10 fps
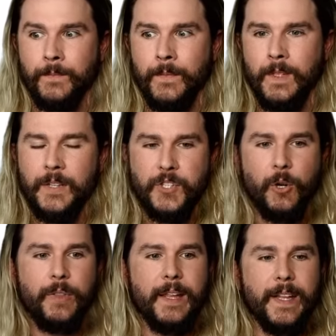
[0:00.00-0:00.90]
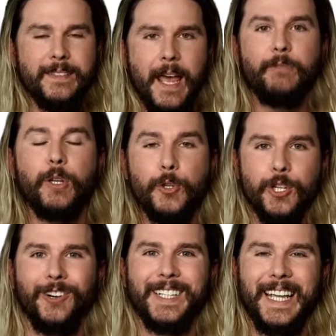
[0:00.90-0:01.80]
And so that, that's
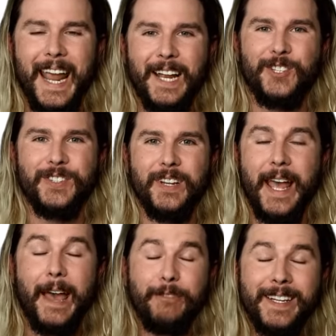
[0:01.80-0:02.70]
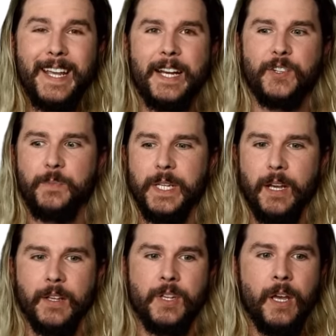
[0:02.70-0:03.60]
evolutionarily advantageous
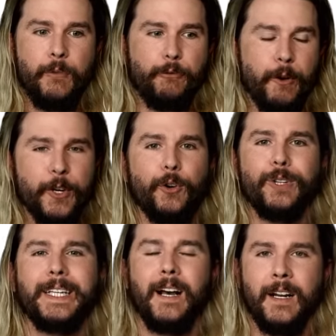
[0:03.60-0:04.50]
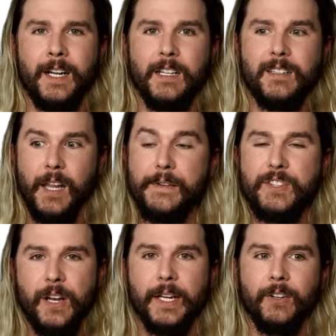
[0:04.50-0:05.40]
because very early on in its life
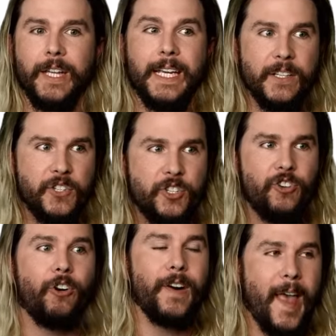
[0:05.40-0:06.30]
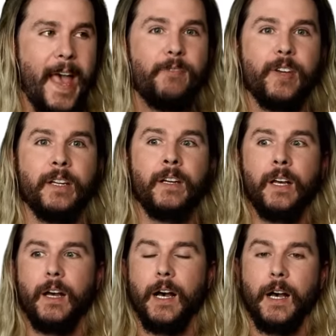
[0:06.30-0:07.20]
cycle, it can start having
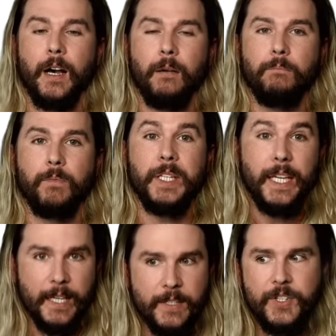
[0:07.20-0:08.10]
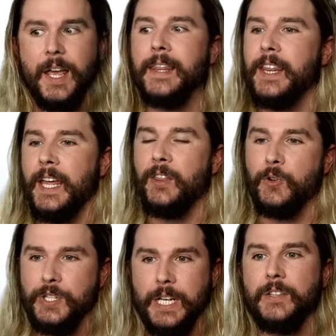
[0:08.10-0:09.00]
uh, kids, and then
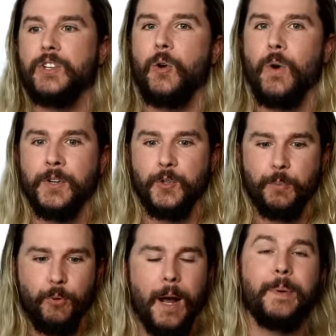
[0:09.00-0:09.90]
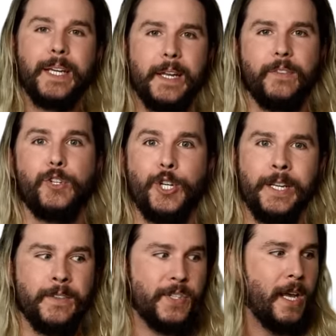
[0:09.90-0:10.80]
those kids go on to propagate the
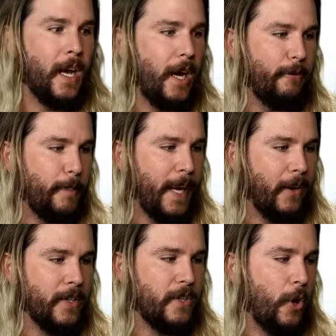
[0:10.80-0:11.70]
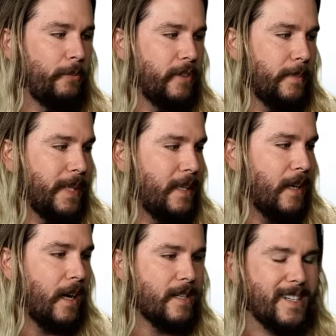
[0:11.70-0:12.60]
genes of the parents and hopefully be
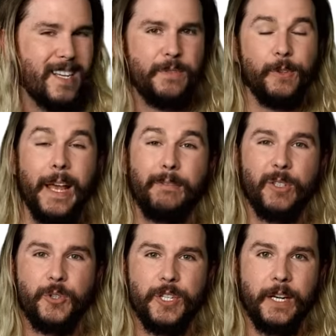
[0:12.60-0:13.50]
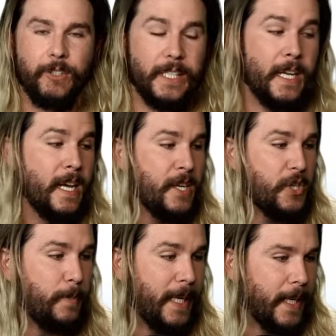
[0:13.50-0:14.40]
uh, successful evolutionarily
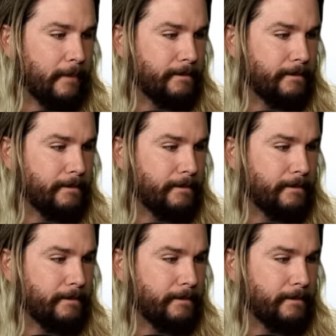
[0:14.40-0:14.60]
speaking.